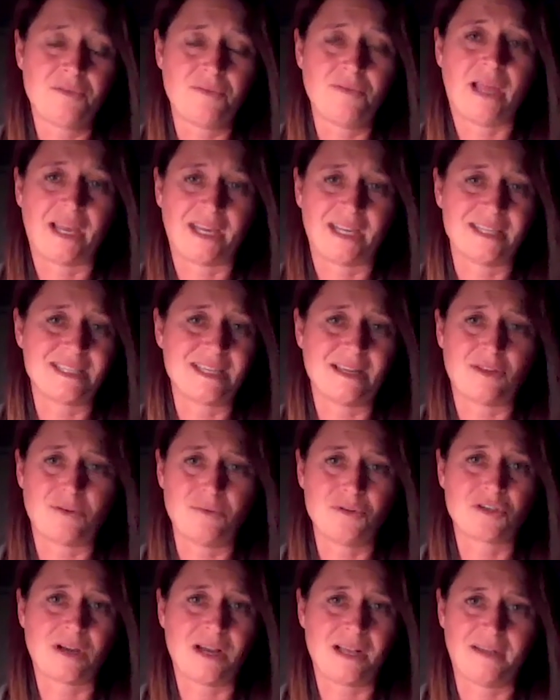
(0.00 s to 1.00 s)
like I said,
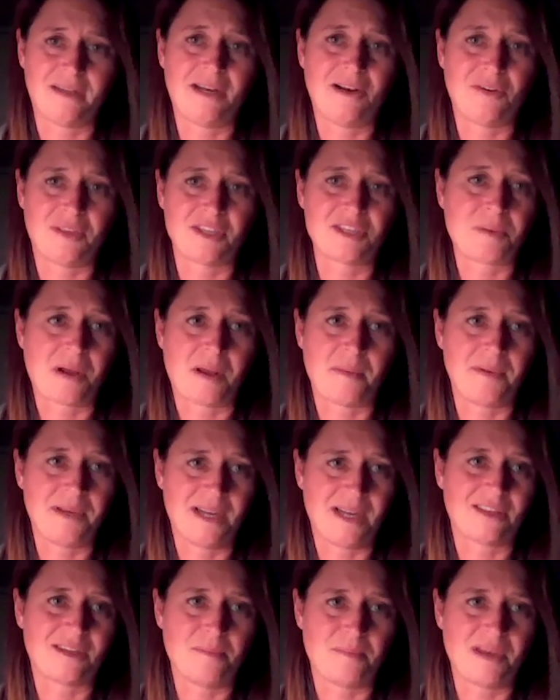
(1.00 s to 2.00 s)
through trial and error, that's probably
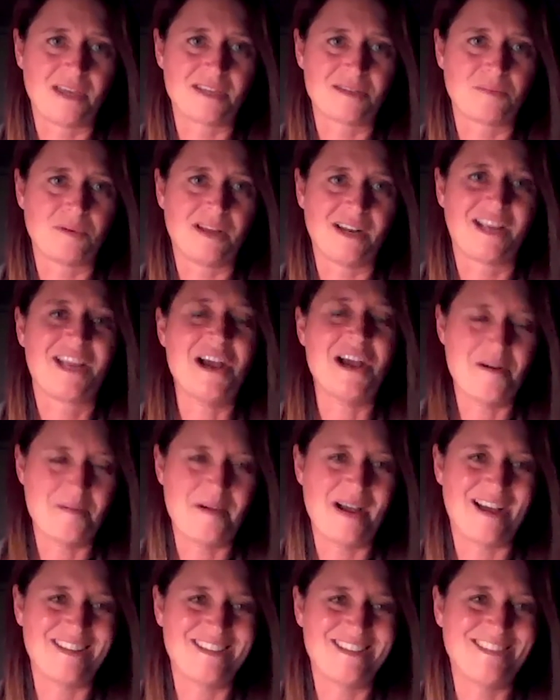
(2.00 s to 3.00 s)
not the best way to go
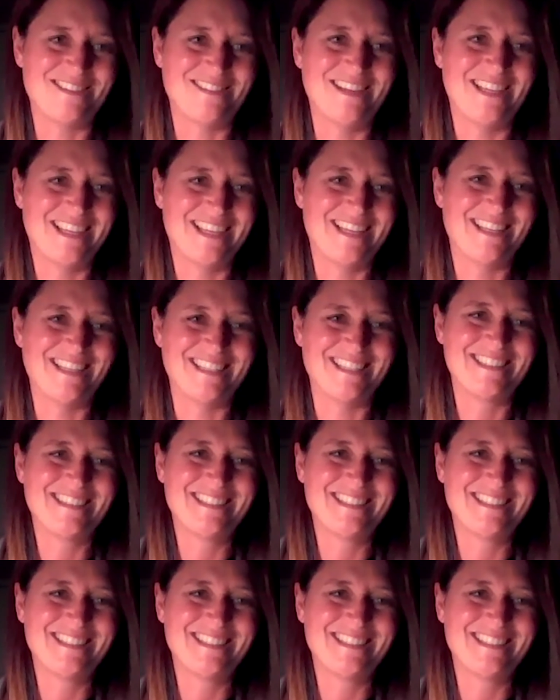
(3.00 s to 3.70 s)
about doing it.